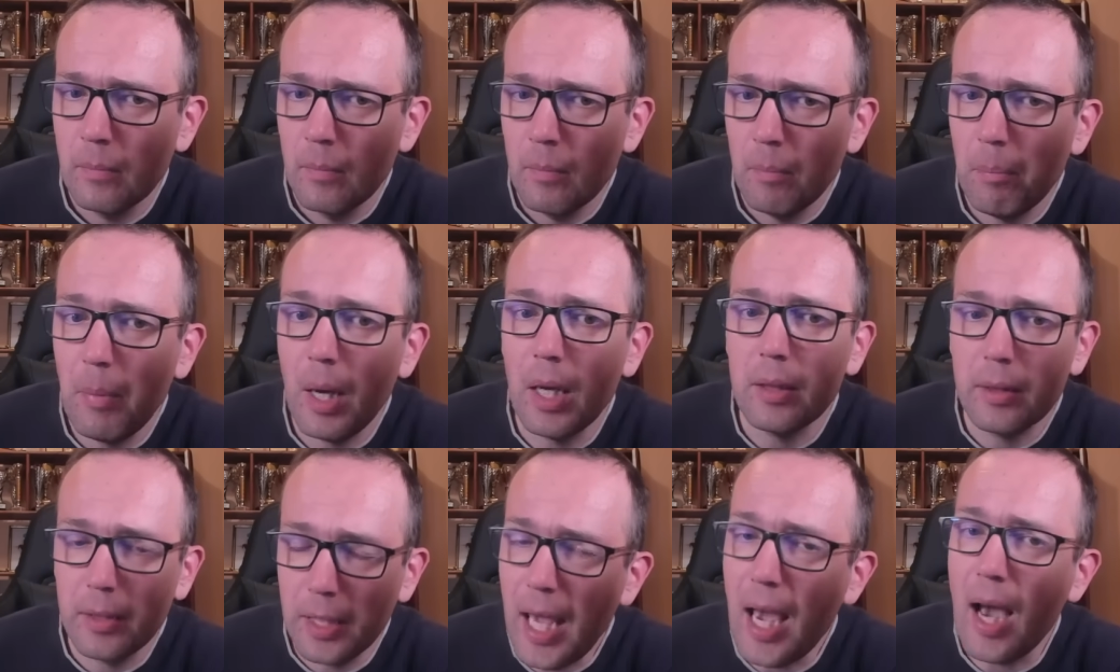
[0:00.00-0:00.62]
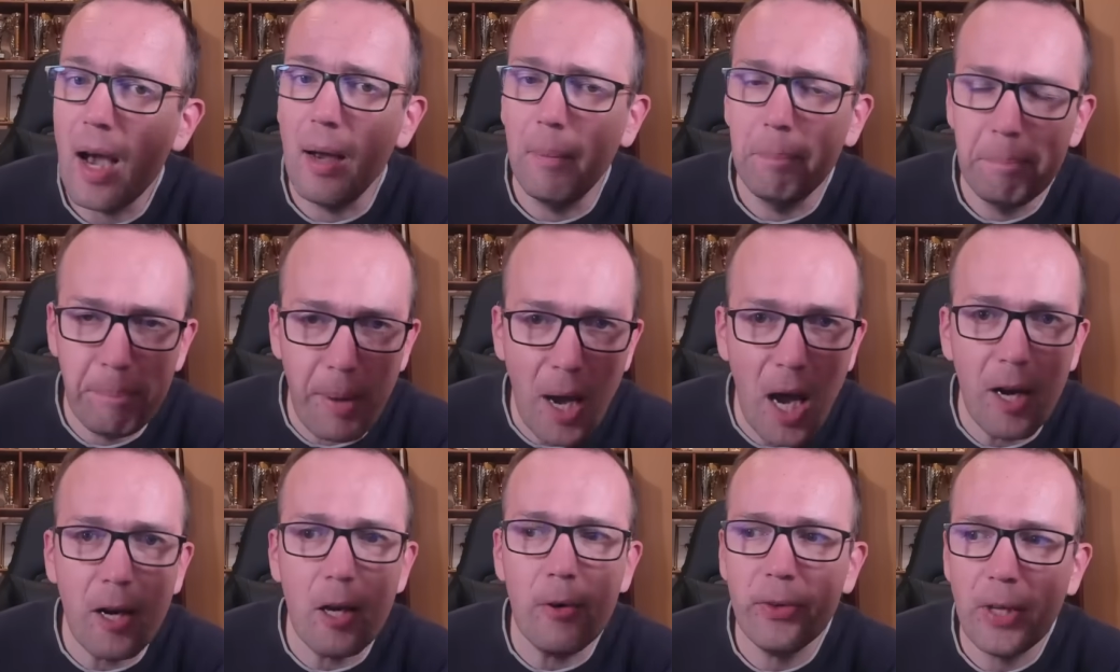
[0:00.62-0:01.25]
But yeah,
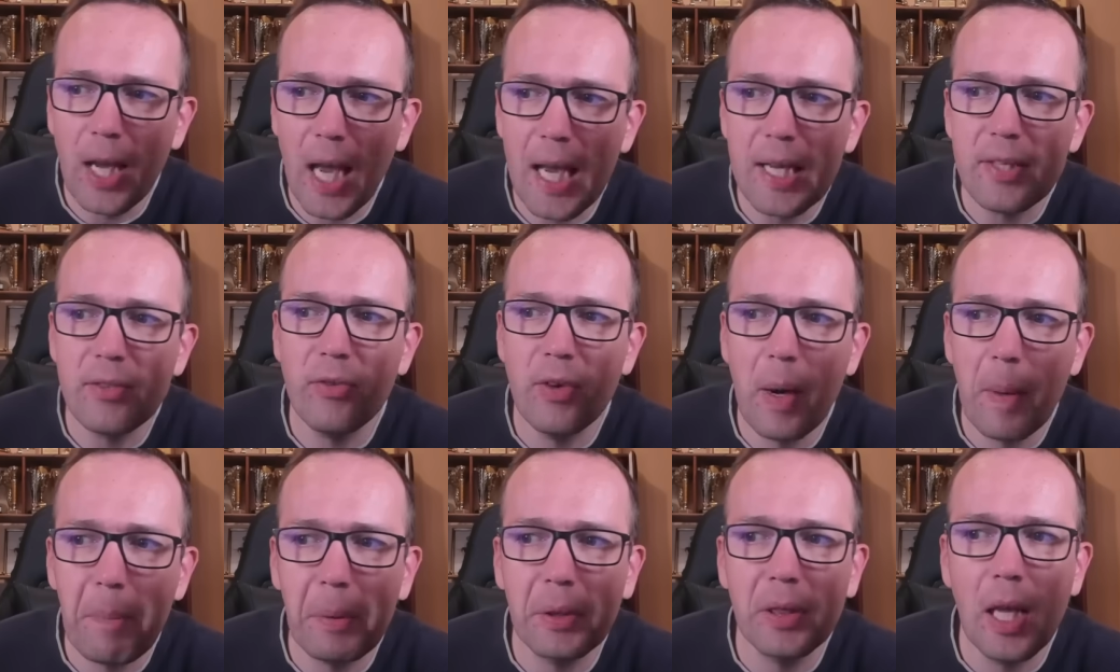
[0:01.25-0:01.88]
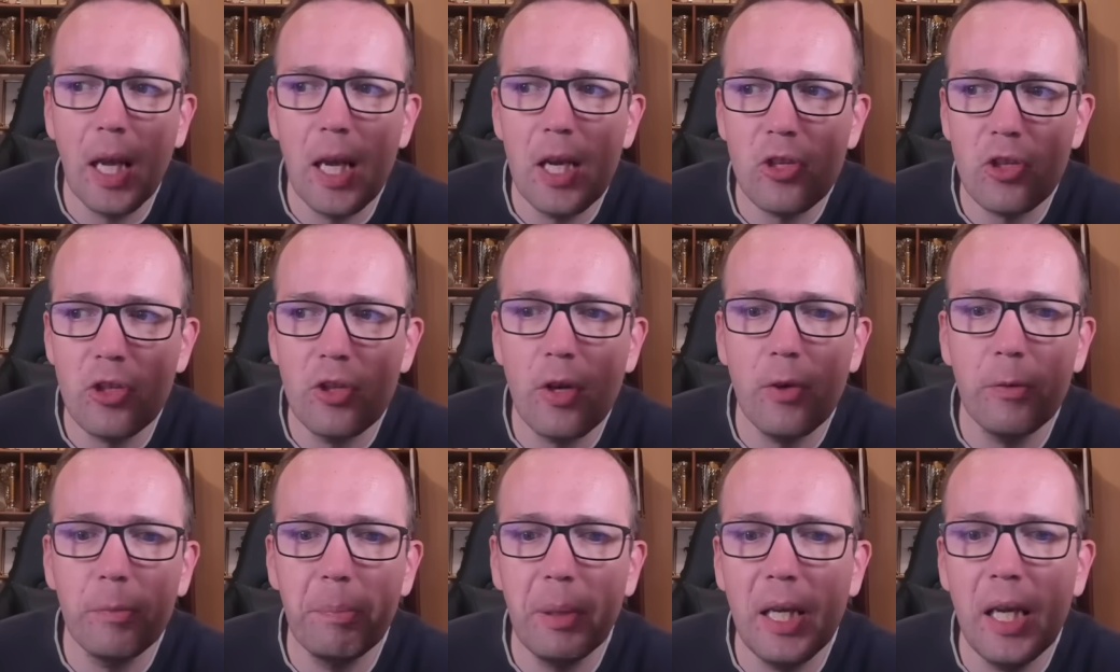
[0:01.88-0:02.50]
Panov has the reputation
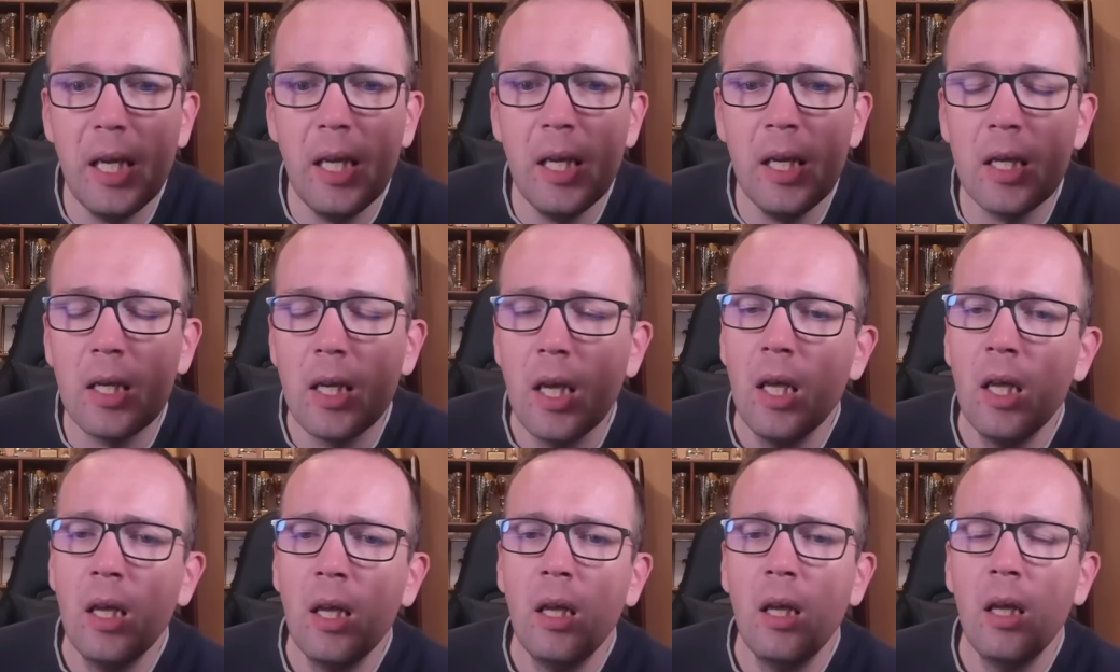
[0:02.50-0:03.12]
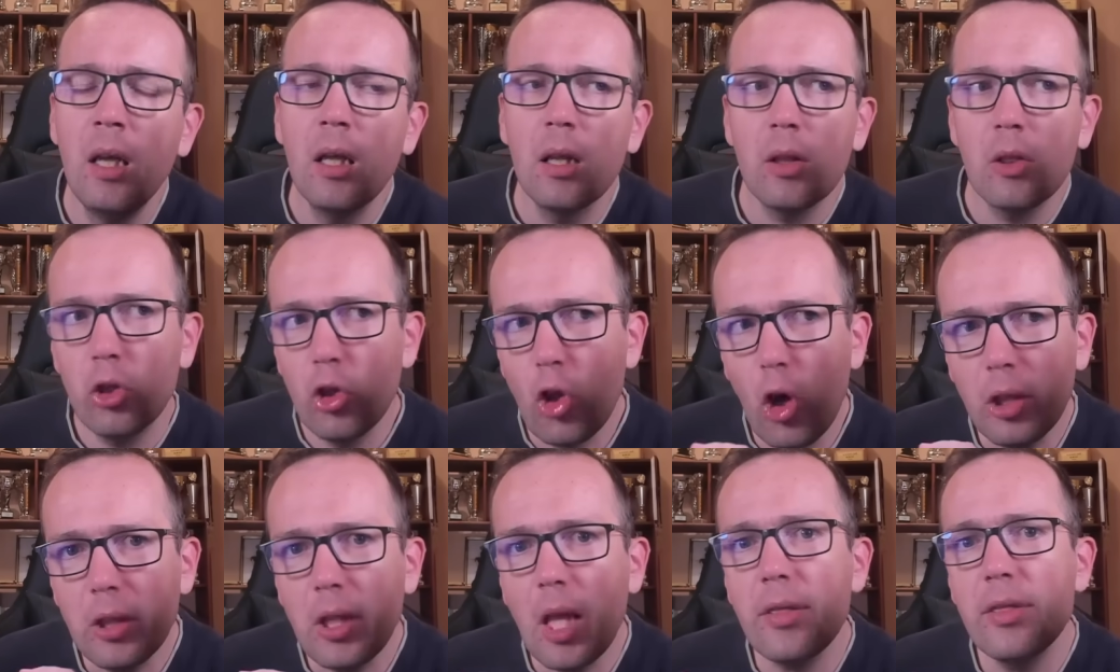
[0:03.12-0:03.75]
of being
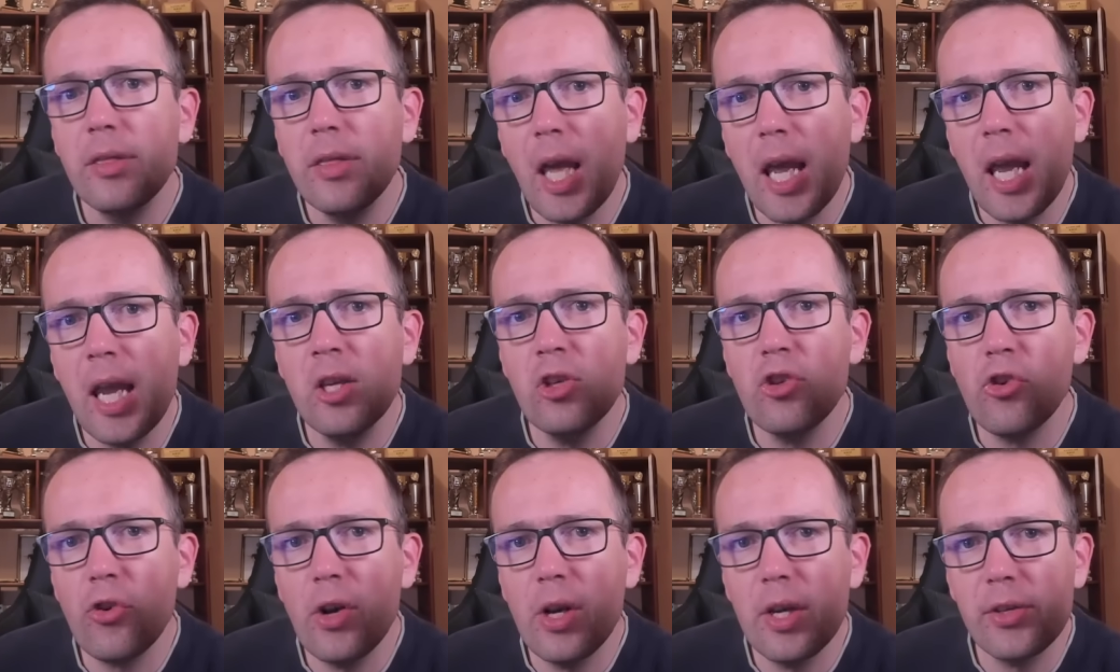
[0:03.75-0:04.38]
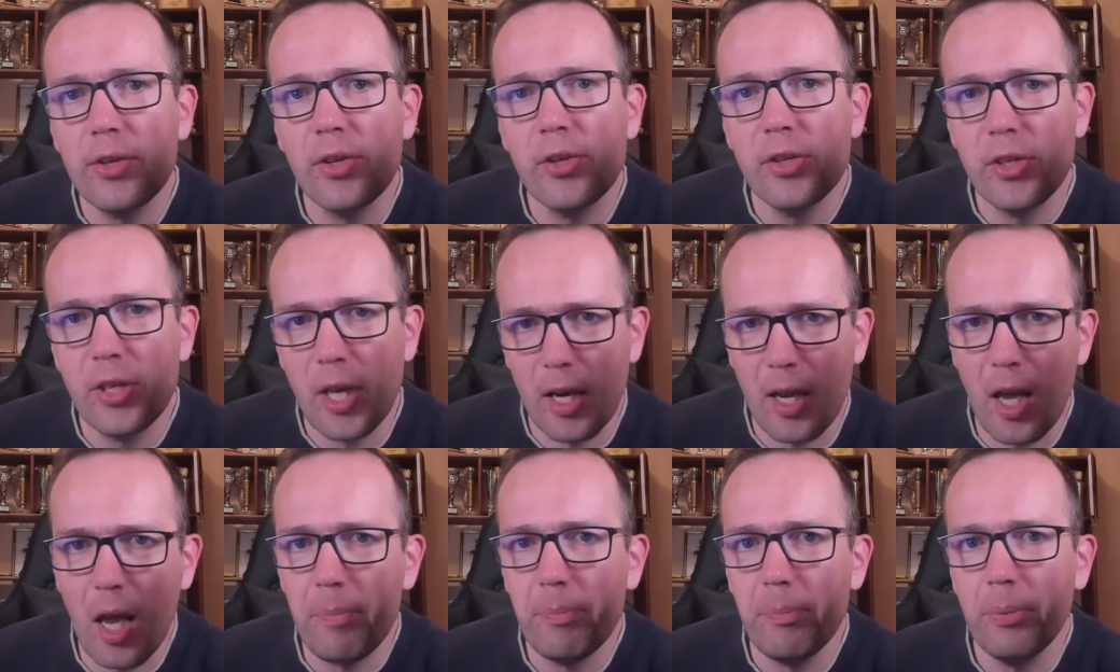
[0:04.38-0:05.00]
not a dangerous
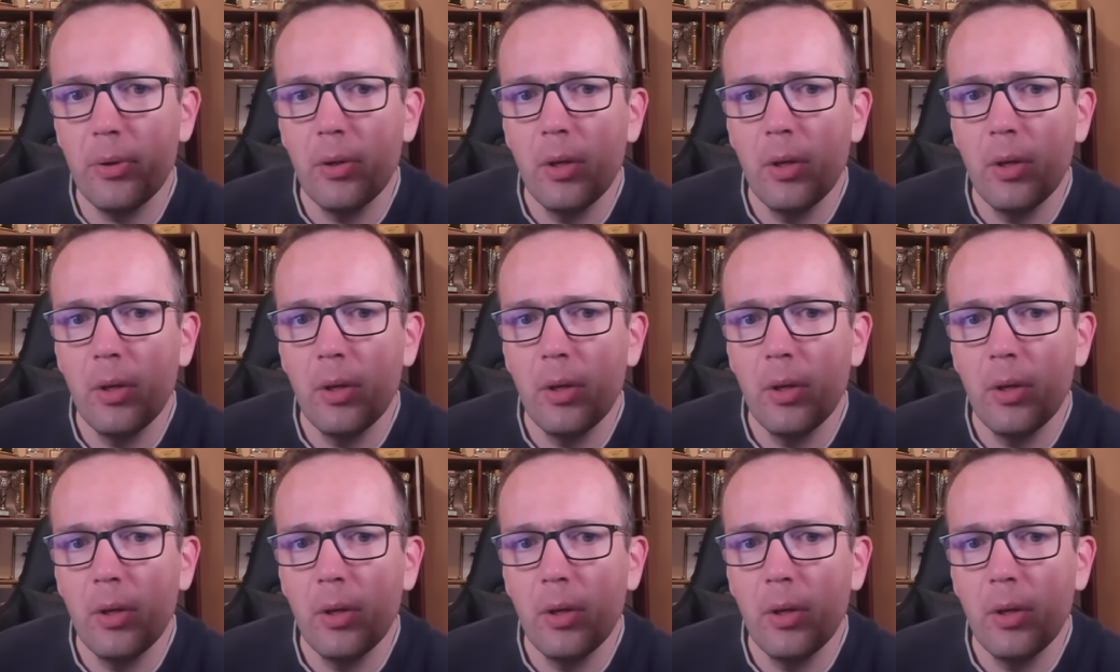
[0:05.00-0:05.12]
setup,